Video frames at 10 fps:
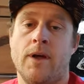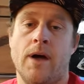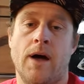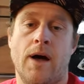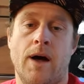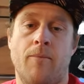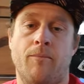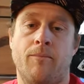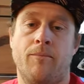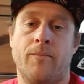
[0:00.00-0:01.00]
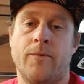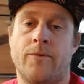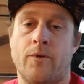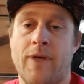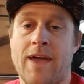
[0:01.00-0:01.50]
So
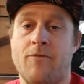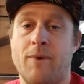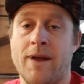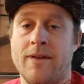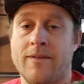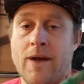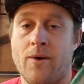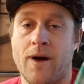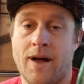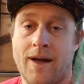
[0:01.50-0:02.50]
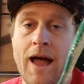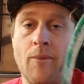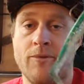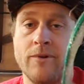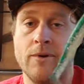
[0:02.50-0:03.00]
they were
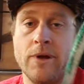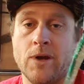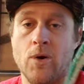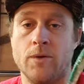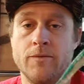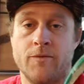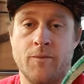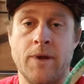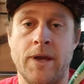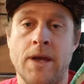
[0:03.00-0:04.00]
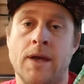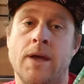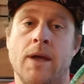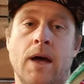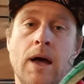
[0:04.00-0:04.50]
absolutely golden for me
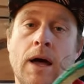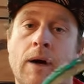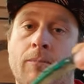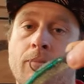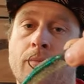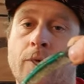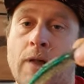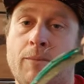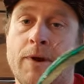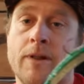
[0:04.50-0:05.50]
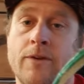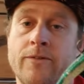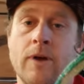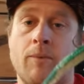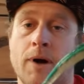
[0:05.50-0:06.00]
around the middle of the
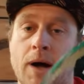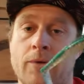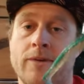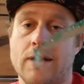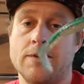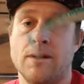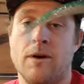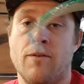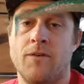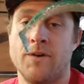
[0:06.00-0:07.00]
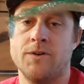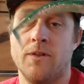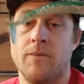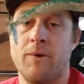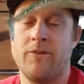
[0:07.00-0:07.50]
summer. I was catching a lot of fish
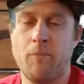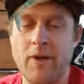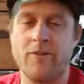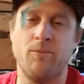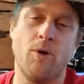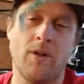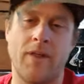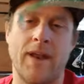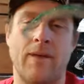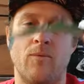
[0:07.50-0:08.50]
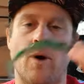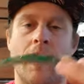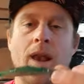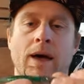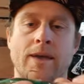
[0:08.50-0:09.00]
on them. It's a bit smaller than what I
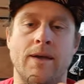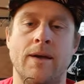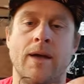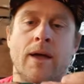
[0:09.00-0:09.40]
like,